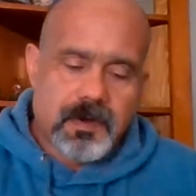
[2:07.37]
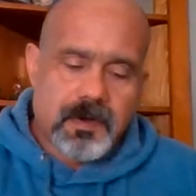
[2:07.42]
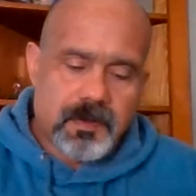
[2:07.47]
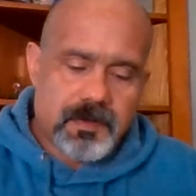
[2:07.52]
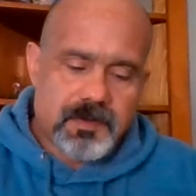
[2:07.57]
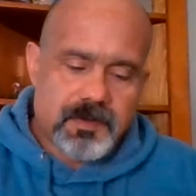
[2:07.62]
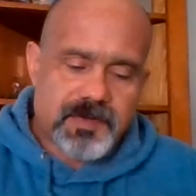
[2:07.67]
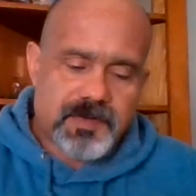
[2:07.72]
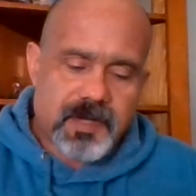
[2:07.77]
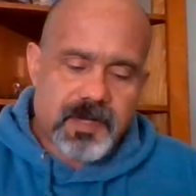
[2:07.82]

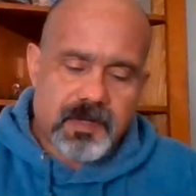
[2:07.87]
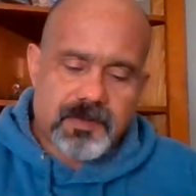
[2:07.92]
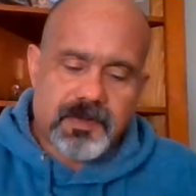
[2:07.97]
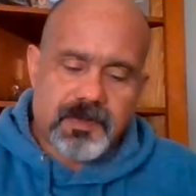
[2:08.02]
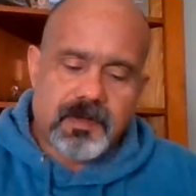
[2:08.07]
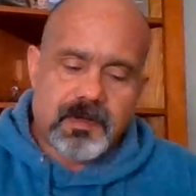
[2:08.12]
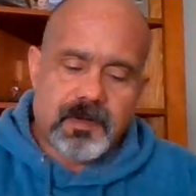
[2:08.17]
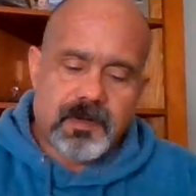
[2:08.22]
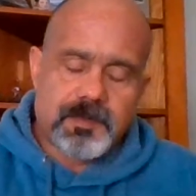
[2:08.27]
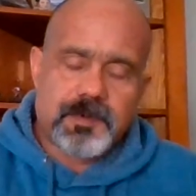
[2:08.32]
And the second
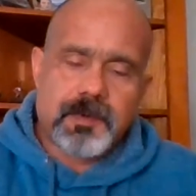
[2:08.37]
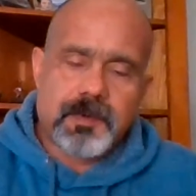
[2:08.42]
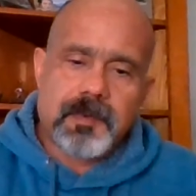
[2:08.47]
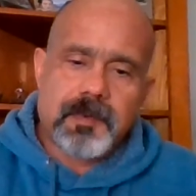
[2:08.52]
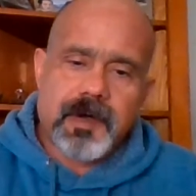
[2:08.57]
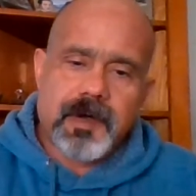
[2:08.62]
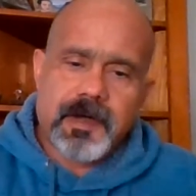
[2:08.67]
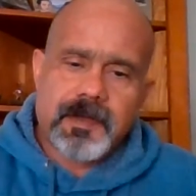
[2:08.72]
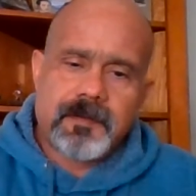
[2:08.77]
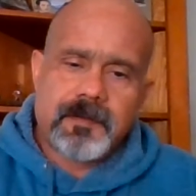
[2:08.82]
thing that comes to my
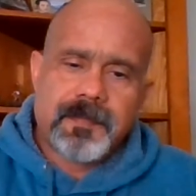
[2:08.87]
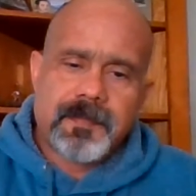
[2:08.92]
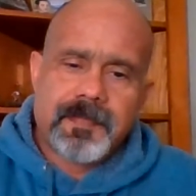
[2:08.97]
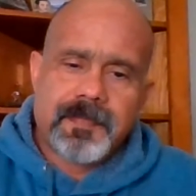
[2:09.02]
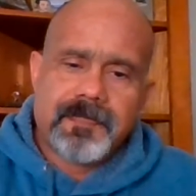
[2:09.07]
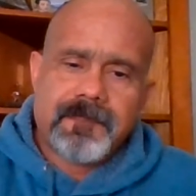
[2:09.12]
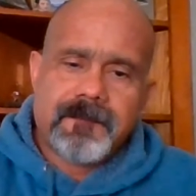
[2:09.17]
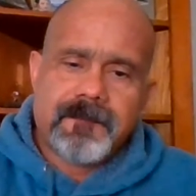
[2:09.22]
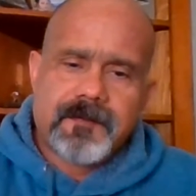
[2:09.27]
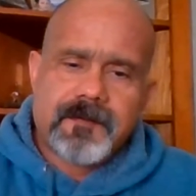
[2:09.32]
mind
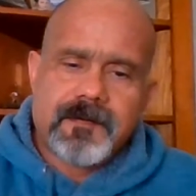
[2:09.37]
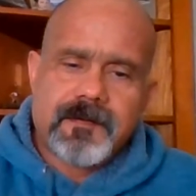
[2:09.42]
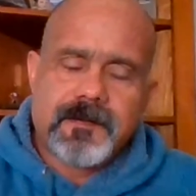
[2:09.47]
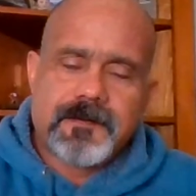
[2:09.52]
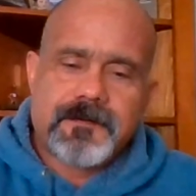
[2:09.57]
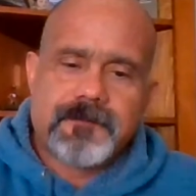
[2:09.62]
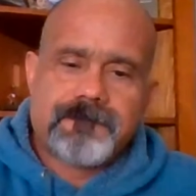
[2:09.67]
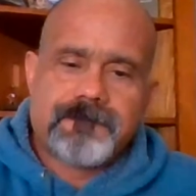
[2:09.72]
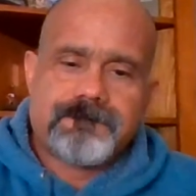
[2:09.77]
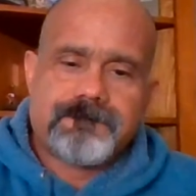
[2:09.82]

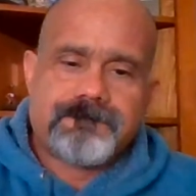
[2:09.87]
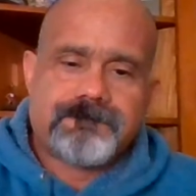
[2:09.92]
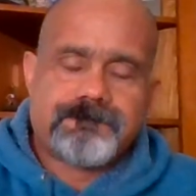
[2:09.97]
is,